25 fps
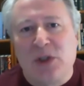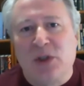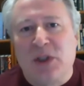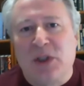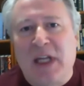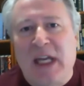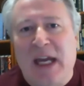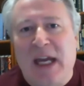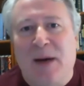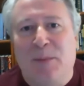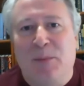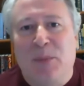
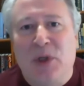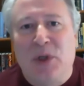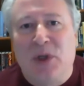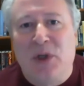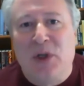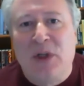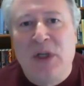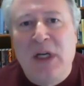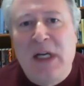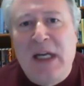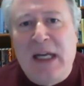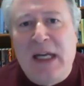gambler
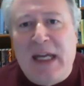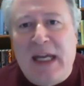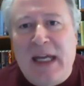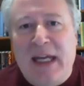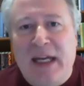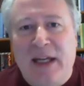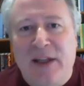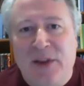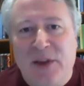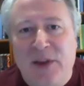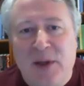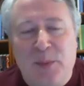
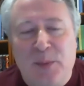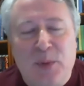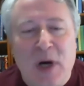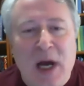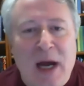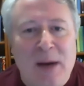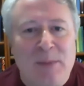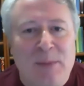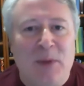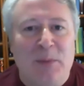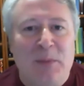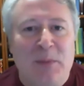and the
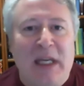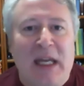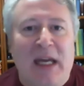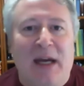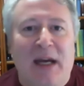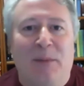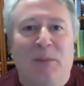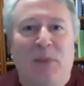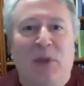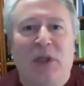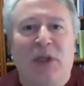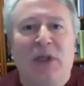problem
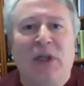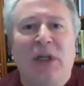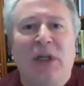gambler